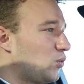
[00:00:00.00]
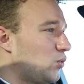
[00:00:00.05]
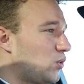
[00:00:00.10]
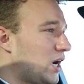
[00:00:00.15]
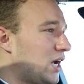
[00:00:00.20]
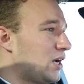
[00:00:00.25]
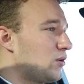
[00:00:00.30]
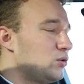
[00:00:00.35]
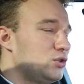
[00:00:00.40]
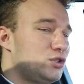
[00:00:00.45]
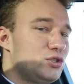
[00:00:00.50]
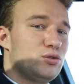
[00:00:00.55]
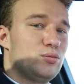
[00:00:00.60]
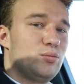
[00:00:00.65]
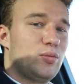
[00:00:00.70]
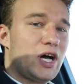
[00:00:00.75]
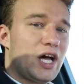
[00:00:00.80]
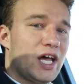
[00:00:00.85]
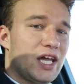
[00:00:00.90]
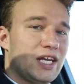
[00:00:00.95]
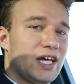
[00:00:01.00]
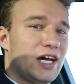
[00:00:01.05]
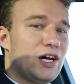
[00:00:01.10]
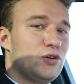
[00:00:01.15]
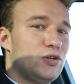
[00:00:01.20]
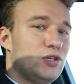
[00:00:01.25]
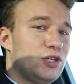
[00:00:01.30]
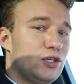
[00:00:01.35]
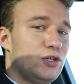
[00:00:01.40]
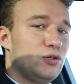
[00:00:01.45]
why would you buy an
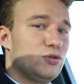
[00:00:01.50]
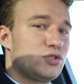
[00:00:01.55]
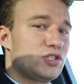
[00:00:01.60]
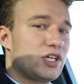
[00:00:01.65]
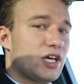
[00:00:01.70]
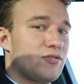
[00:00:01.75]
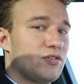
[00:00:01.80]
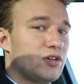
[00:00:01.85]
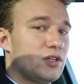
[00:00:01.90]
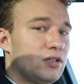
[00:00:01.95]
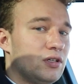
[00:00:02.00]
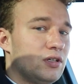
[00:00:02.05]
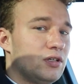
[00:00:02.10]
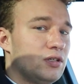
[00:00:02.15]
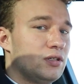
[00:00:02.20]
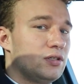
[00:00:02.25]
Audi Q7?